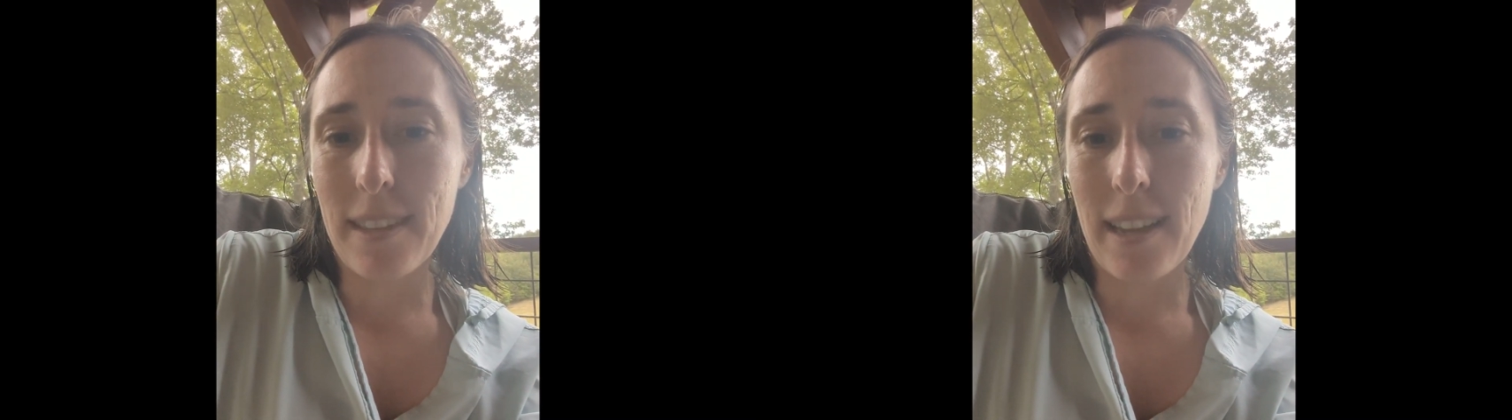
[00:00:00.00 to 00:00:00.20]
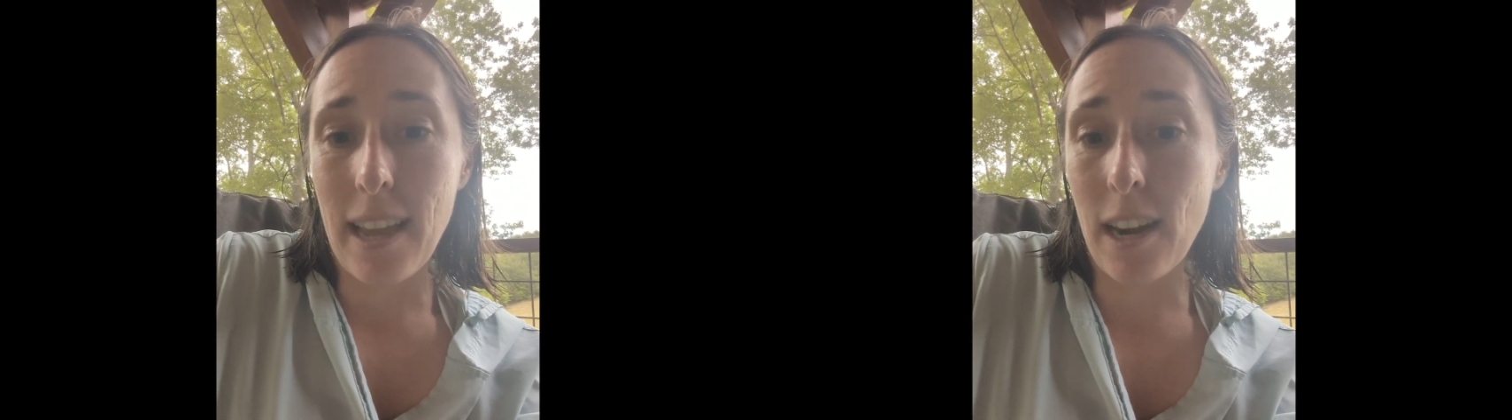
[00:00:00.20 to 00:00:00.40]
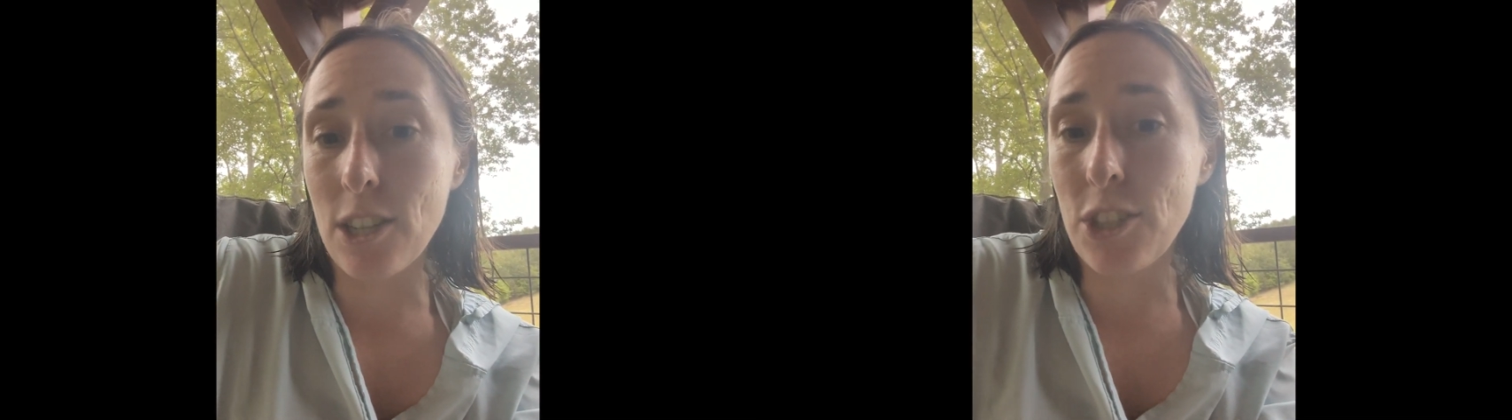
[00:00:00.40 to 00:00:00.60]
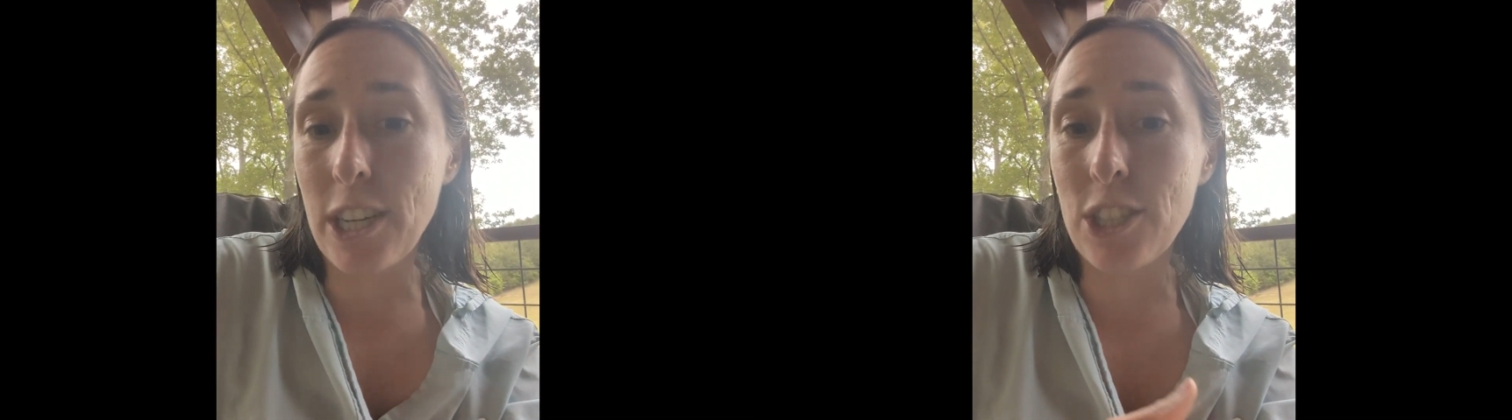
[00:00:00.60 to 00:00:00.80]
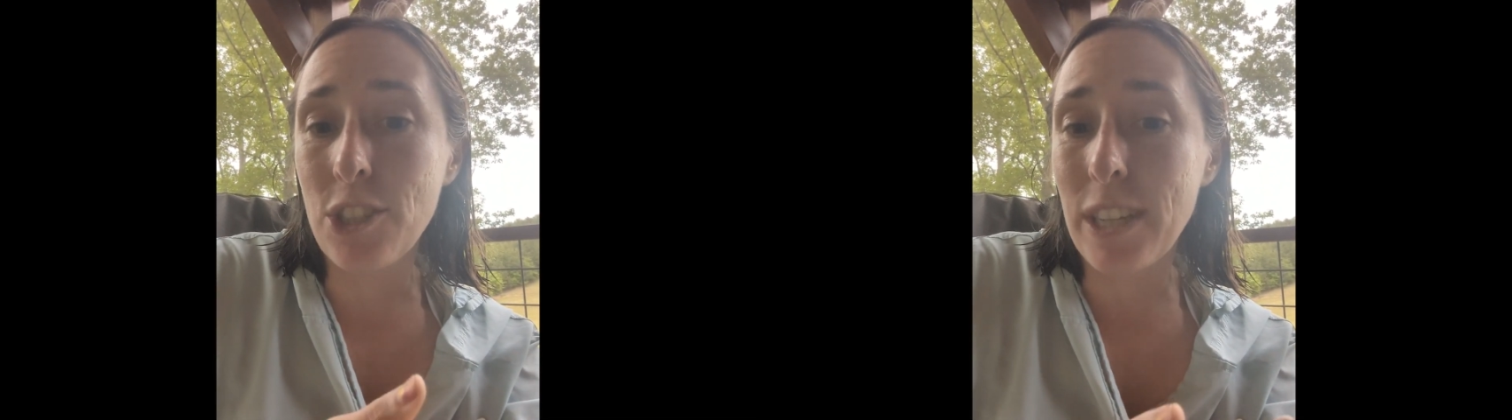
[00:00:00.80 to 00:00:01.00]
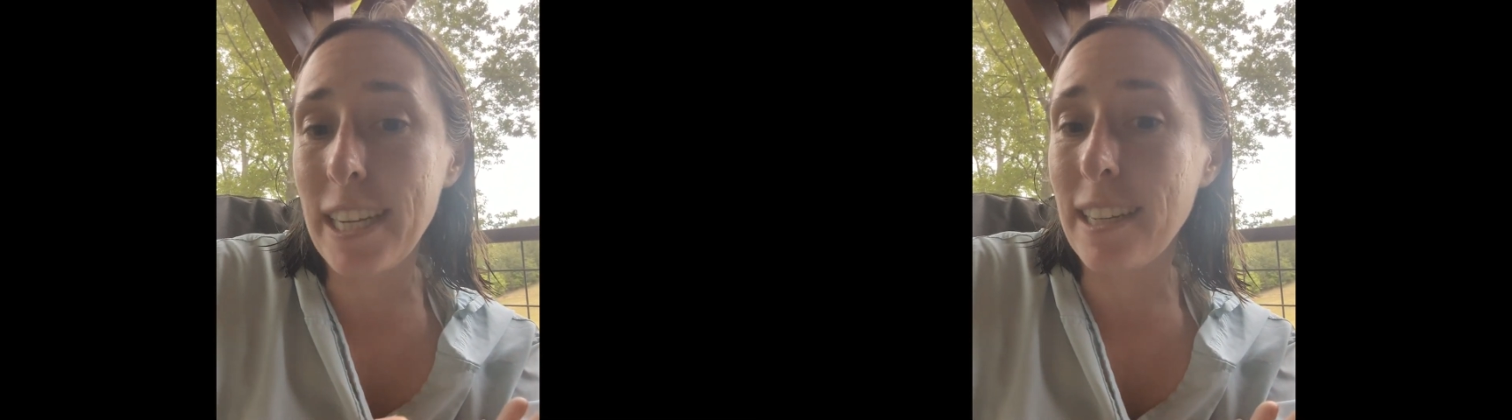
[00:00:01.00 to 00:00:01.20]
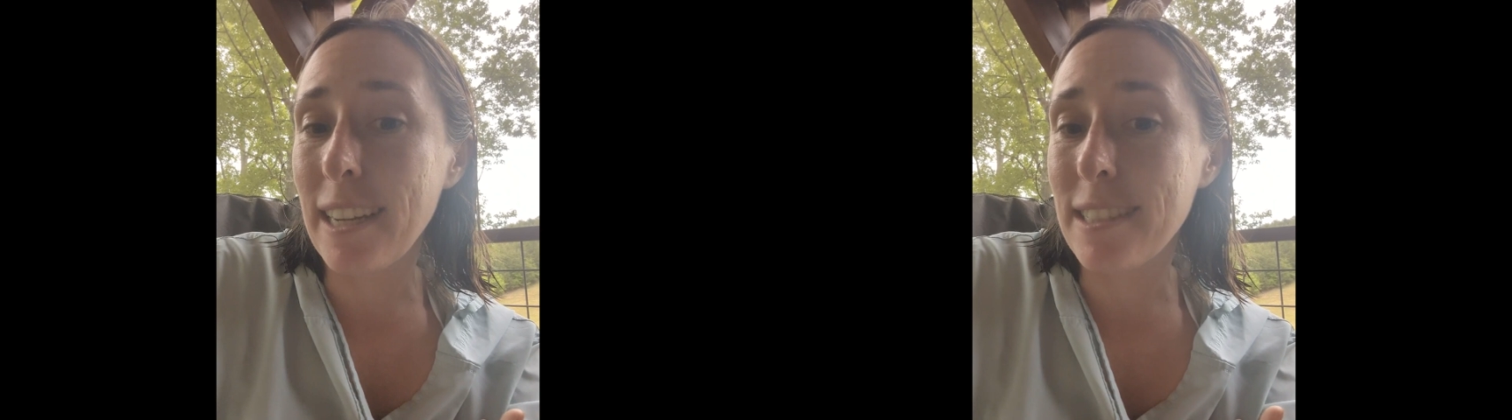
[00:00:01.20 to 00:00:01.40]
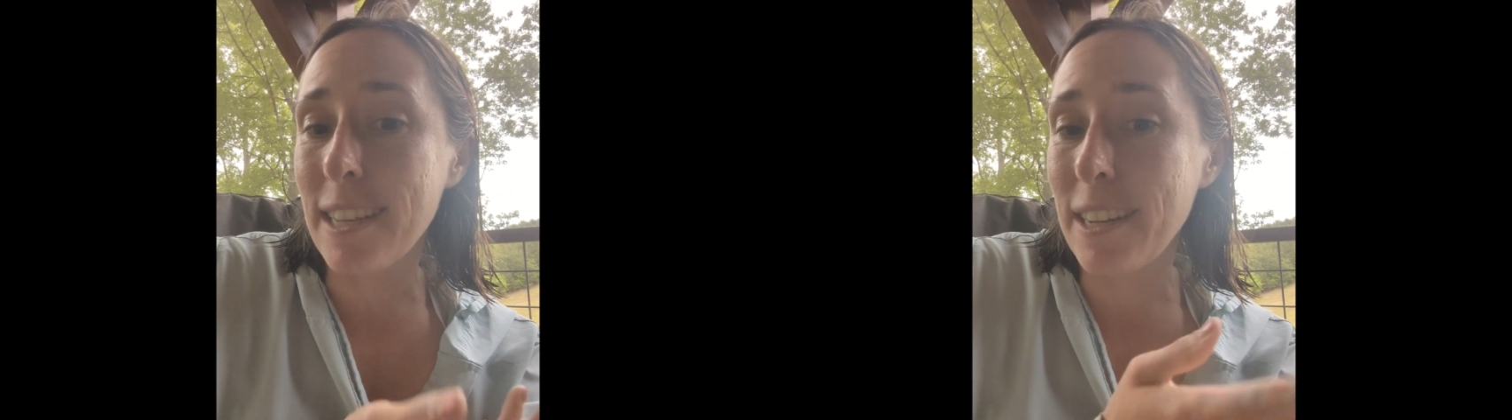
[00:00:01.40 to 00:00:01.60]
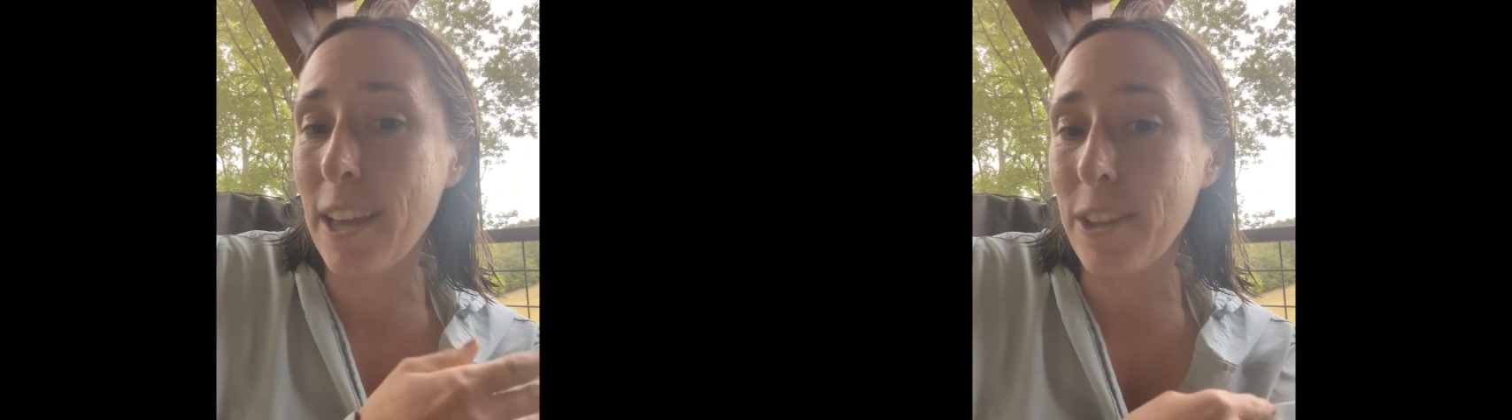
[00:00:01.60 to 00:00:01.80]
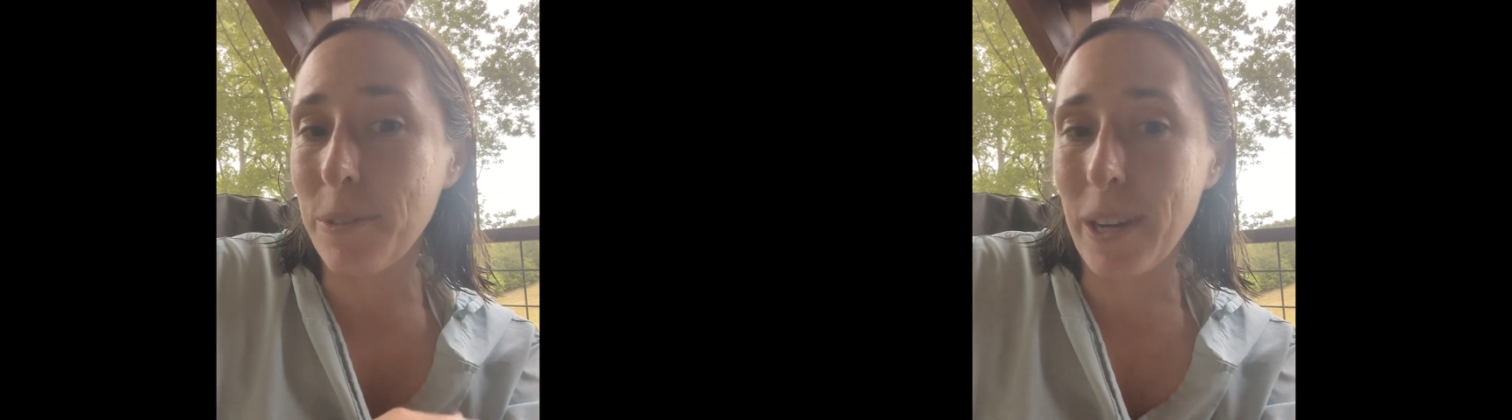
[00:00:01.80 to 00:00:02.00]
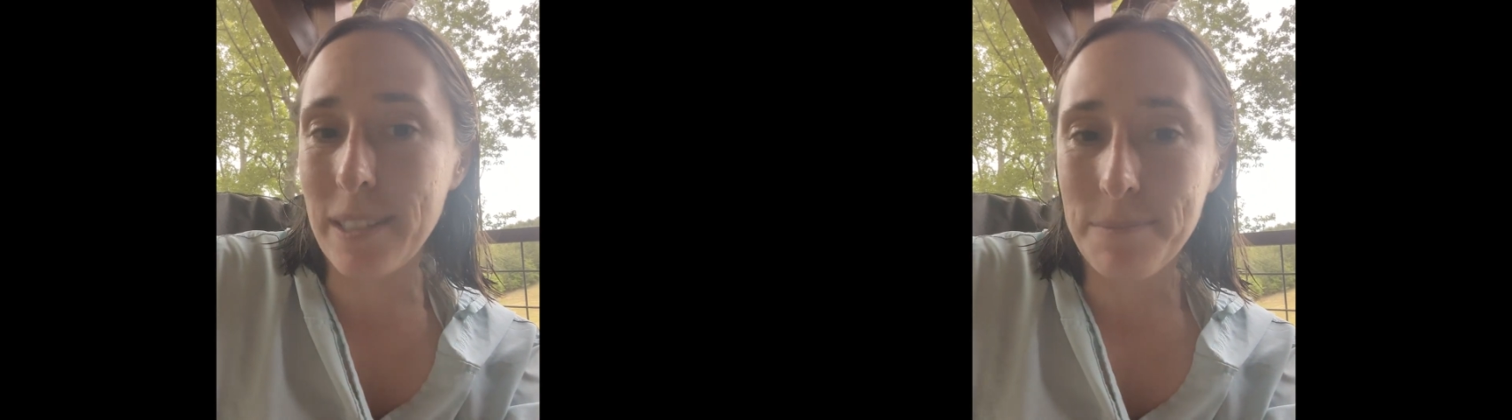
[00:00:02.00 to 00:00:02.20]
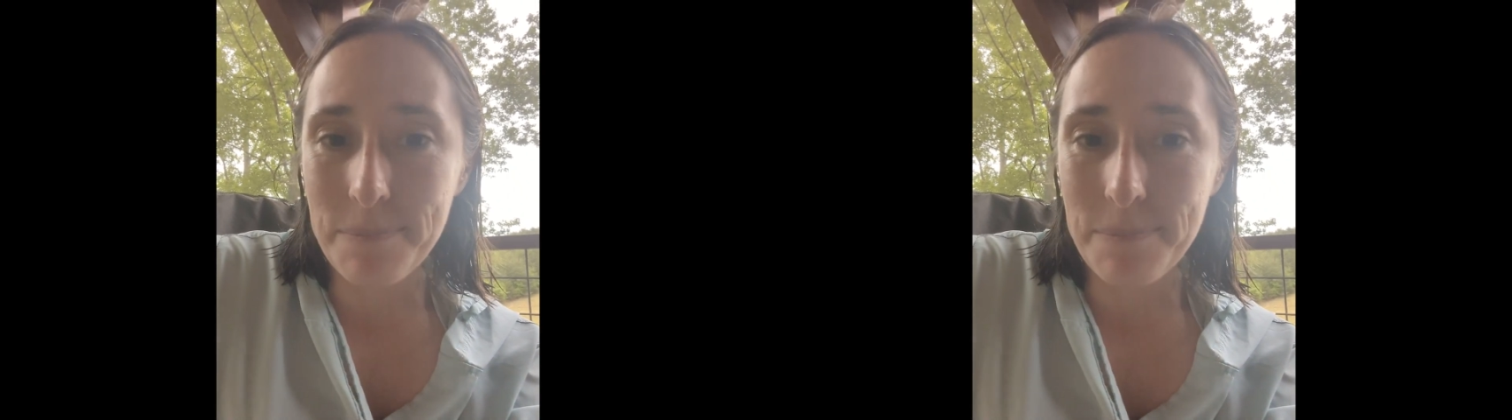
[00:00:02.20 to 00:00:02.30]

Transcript: And our trick or treat is another one.